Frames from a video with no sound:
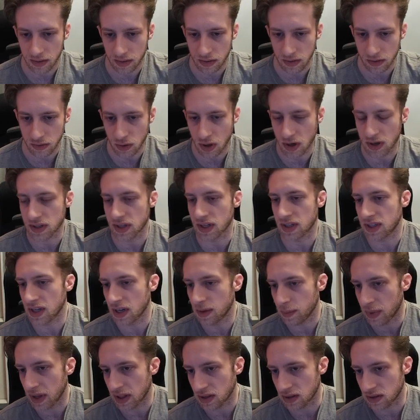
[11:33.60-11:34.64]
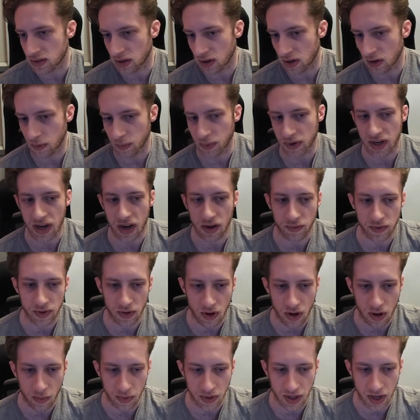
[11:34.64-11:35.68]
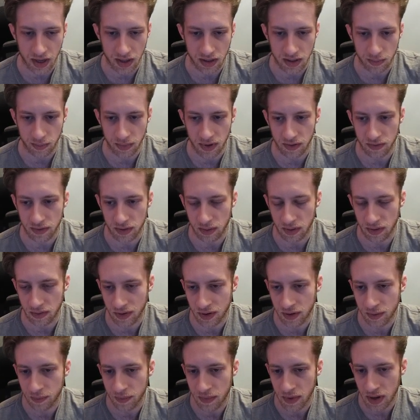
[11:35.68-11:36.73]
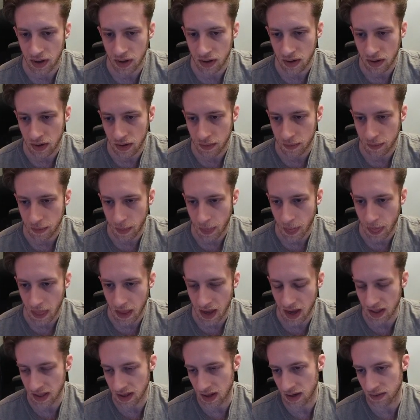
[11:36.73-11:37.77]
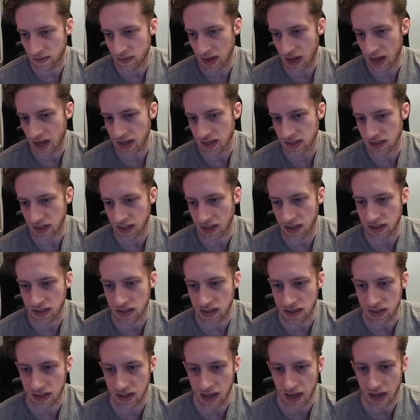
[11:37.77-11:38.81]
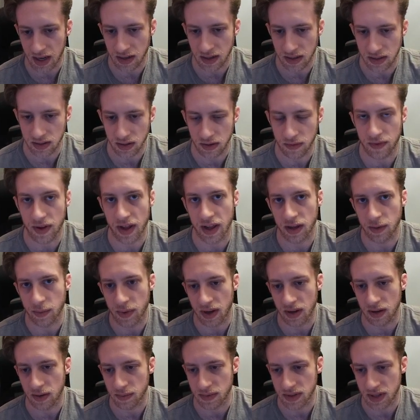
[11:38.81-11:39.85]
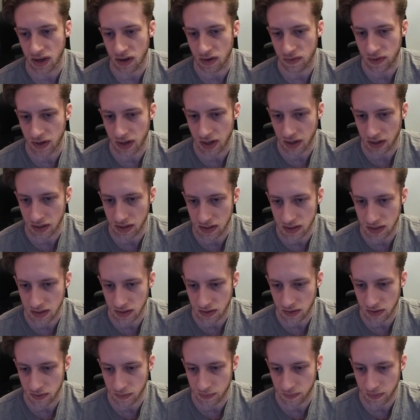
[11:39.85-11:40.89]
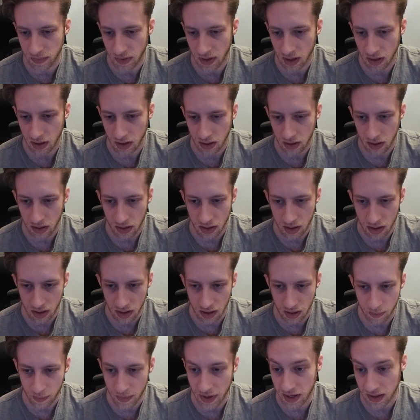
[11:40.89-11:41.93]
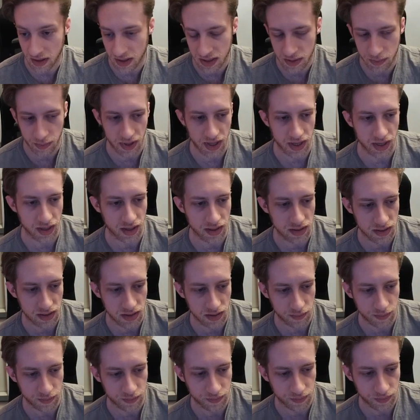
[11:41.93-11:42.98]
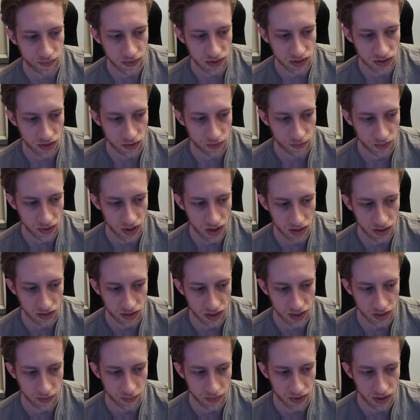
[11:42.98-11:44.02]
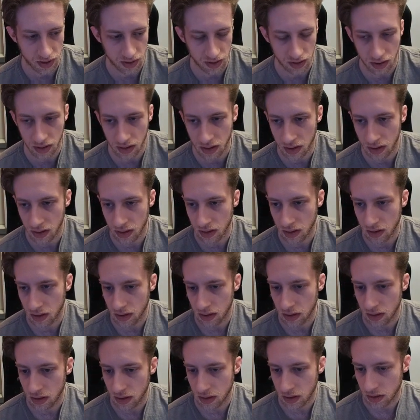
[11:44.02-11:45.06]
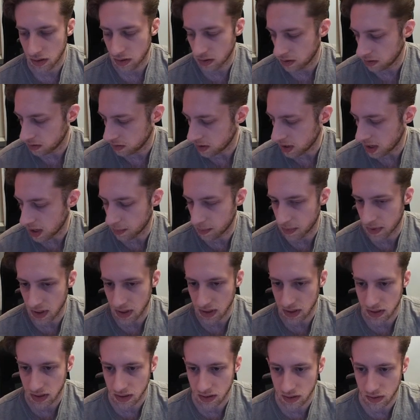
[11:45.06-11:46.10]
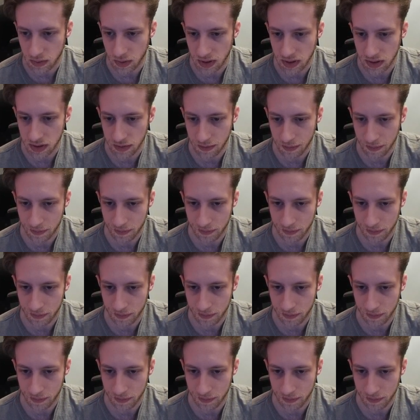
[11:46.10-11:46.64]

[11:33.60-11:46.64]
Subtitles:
draws that didn't bet the turn but now feel obligated to bluff the river. And then if he has like a decent hand, he should value bet himself, and I can still make this play against him. So kind of like my trap in this situation.